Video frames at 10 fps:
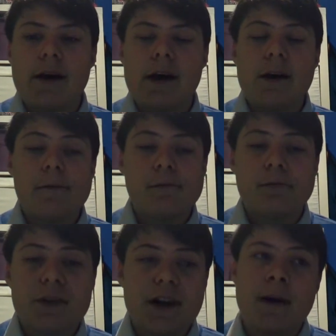
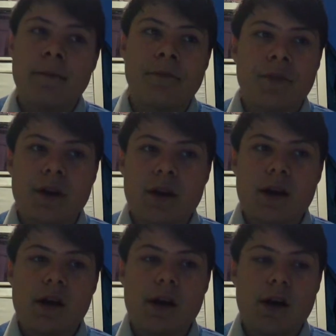But yeah,
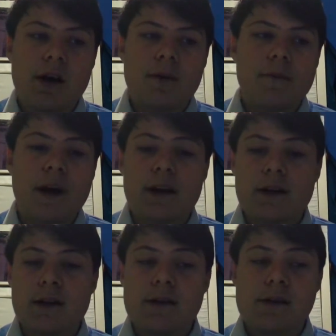
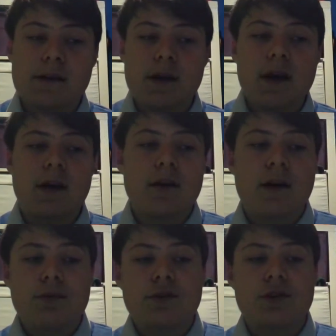
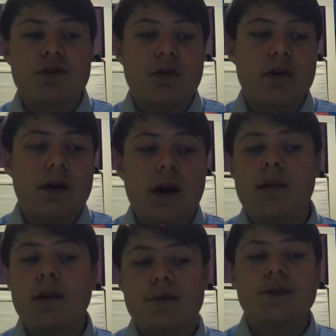that was the story. I
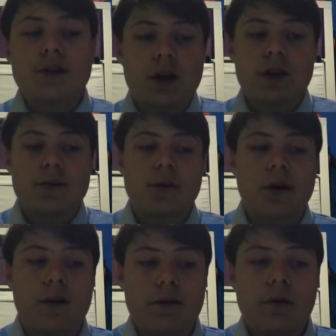think it was a solid one
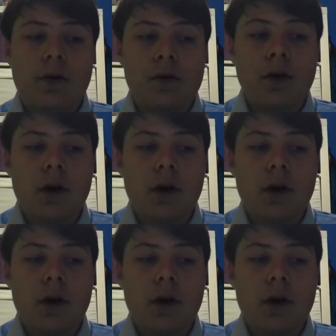overall.